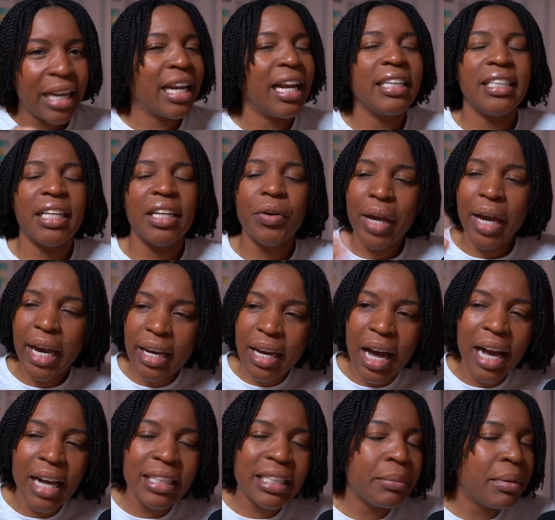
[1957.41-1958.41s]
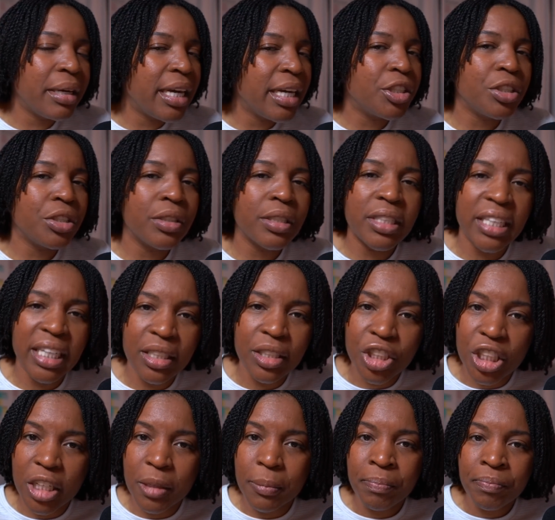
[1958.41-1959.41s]
And I said, okay, guys, let me get your
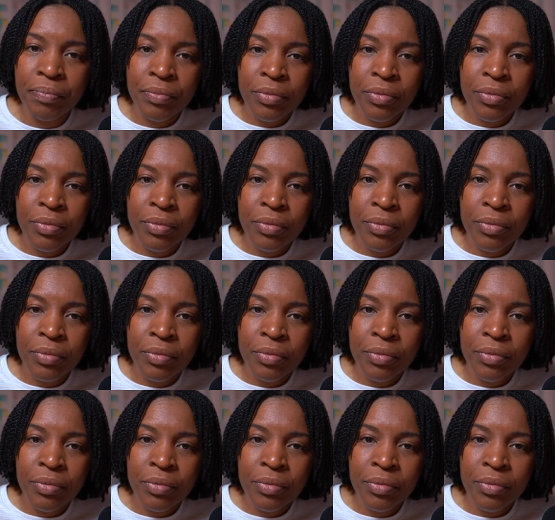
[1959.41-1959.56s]
attention.